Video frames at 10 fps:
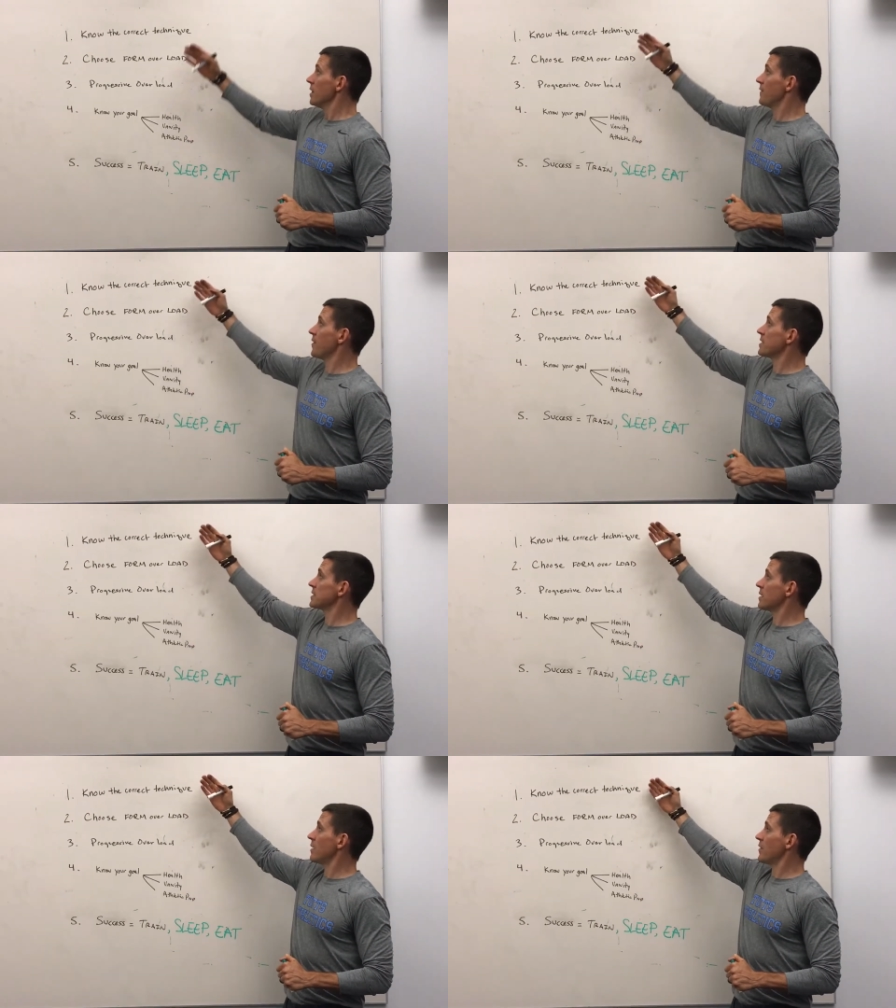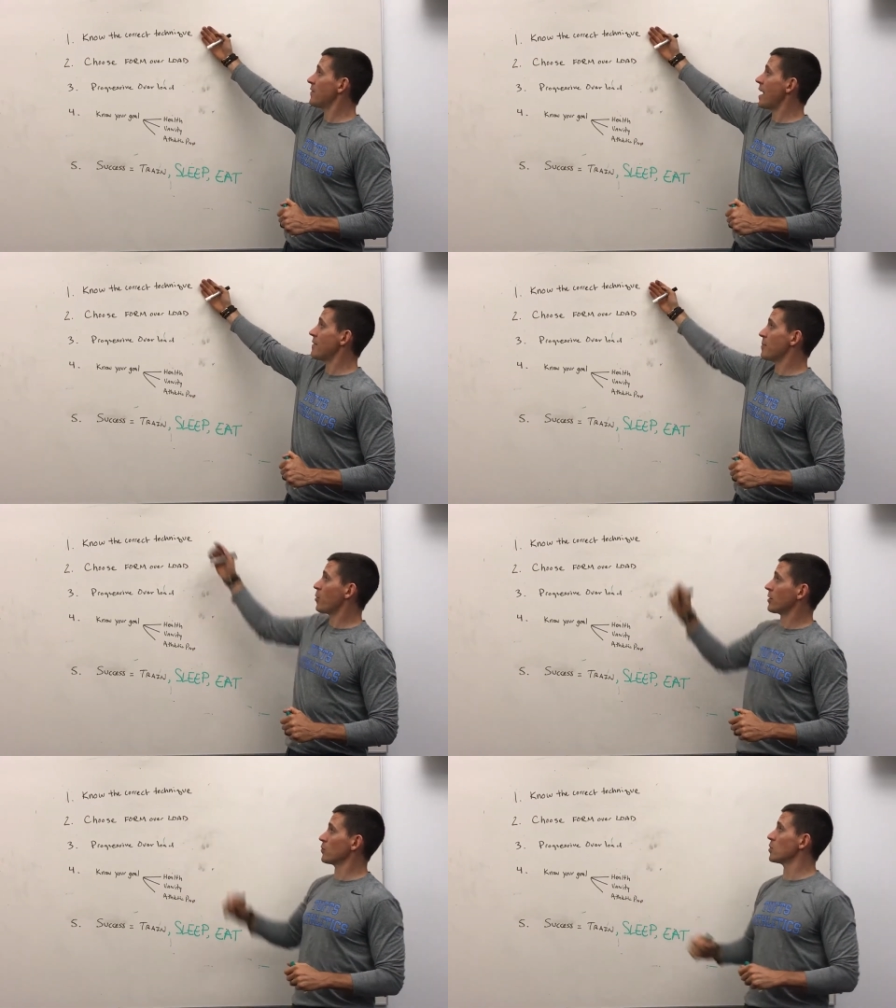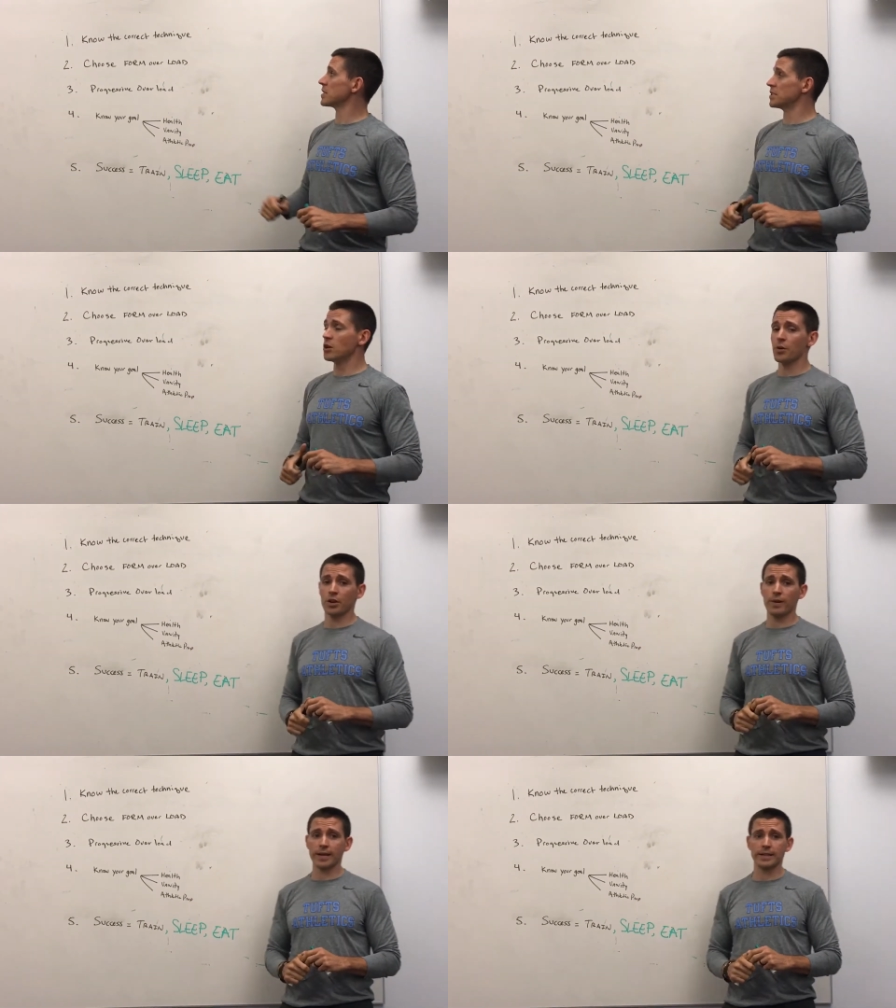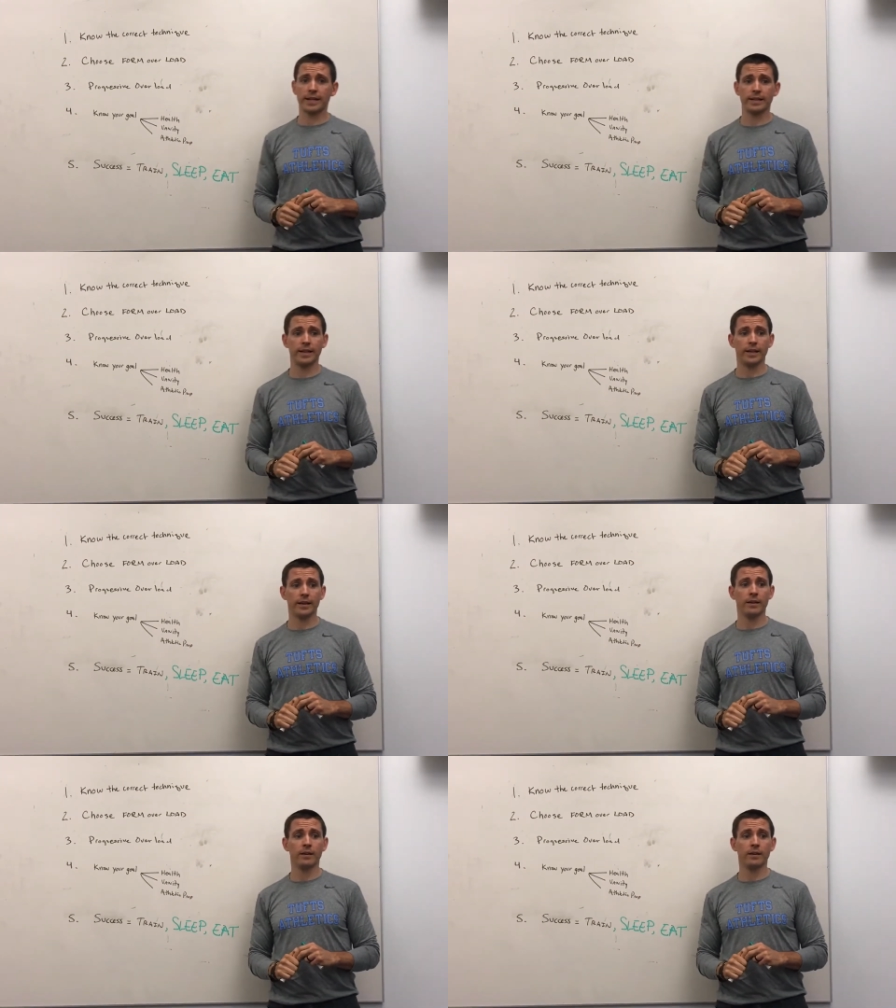The first of the 5 important rules is know the correct technique.